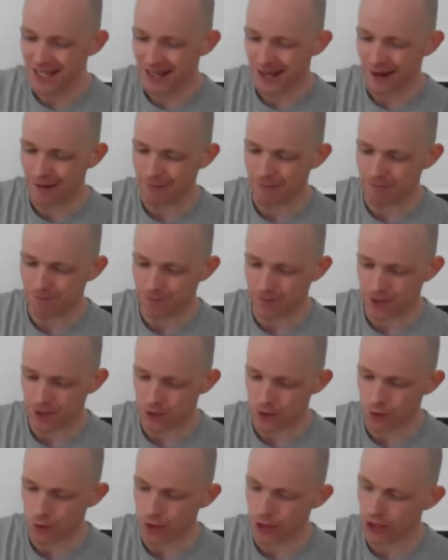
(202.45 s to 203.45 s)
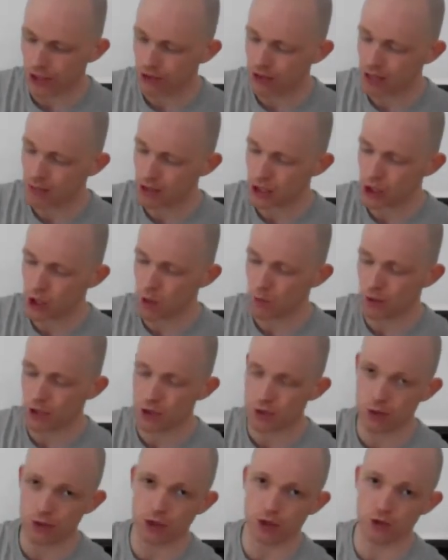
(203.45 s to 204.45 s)
So we're going to grab a
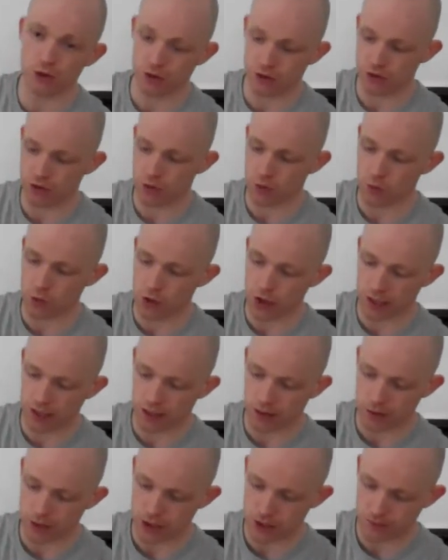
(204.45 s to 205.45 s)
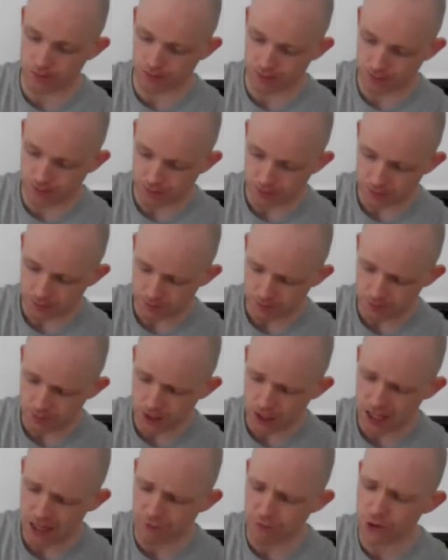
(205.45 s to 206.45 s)
stopwatch, we're going to go through the workouts.
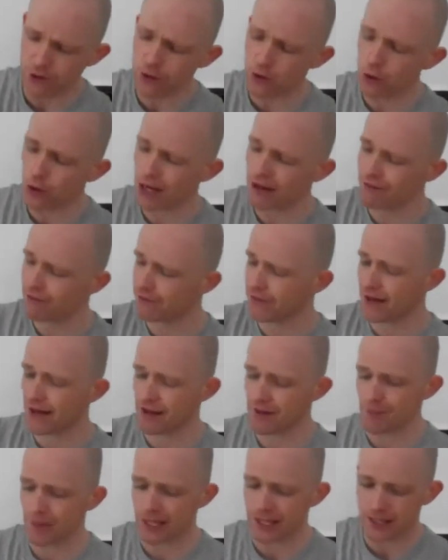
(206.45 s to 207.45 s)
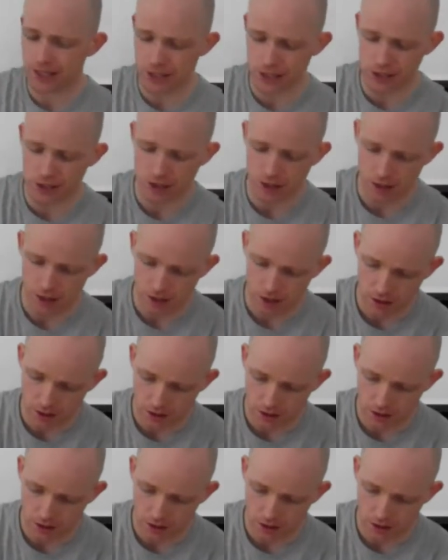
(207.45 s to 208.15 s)
If you don't have 5 minutes,